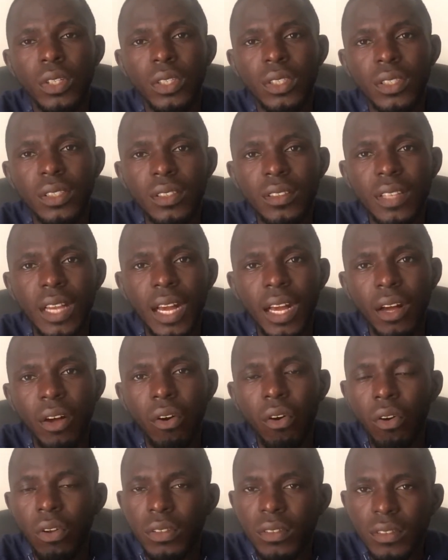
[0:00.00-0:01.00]
These are
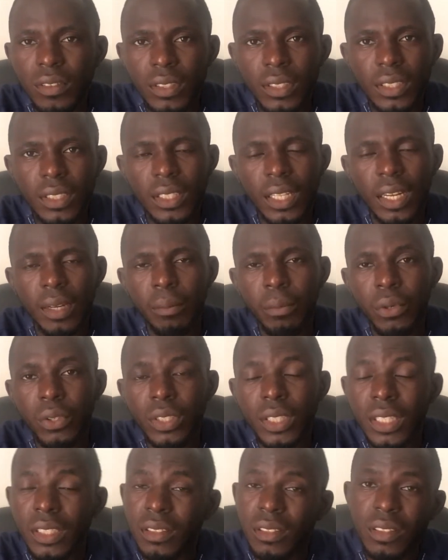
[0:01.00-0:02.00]
all thickener, but
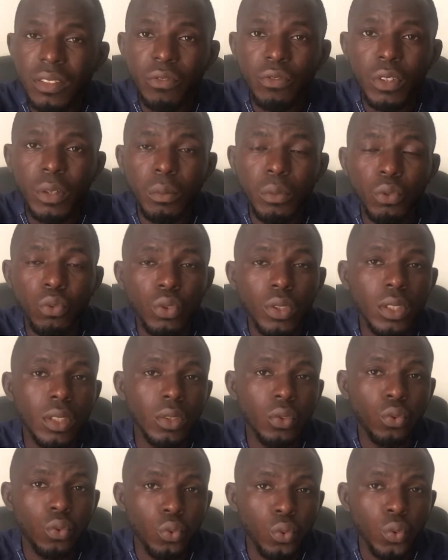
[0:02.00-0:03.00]
there is difference between the
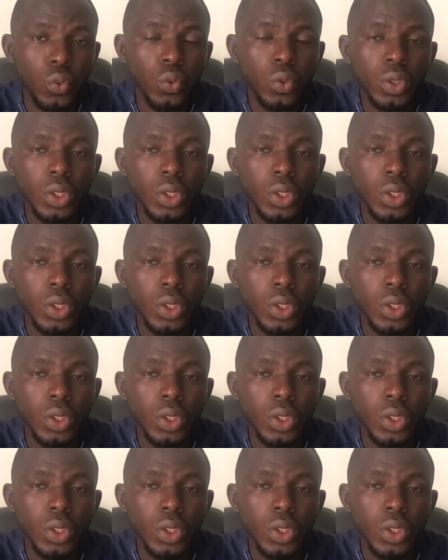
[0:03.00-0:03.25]
two.